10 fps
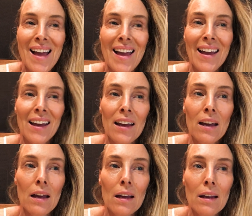
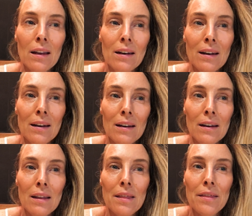And
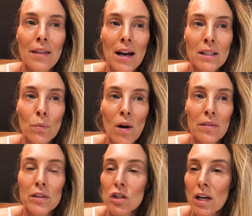that's why
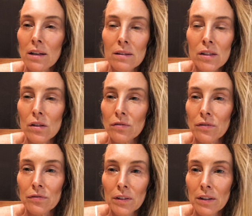this channel is so
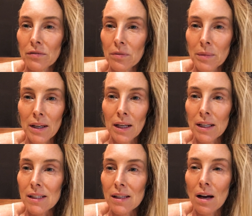fulfilling for me
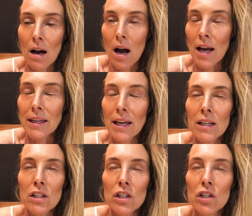because I
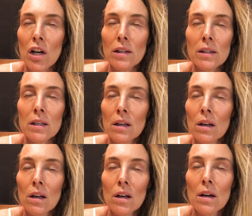get to just
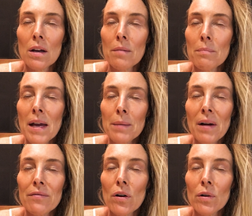make
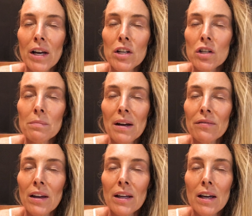my vocation my
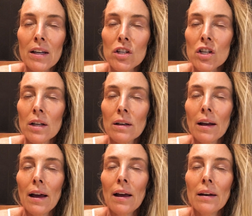vacation,
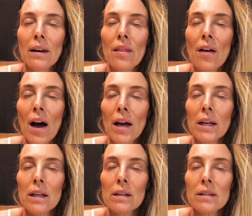and that
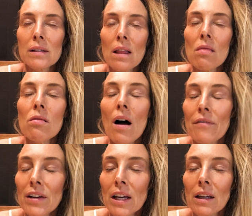is
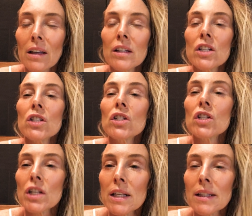loving
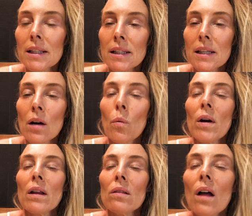Jesus. I
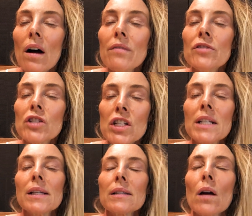want to love
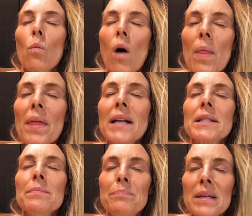Jesus. I want that
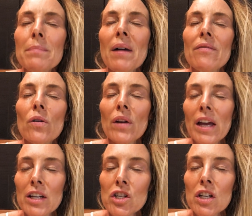to be my
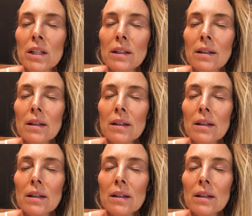vocation.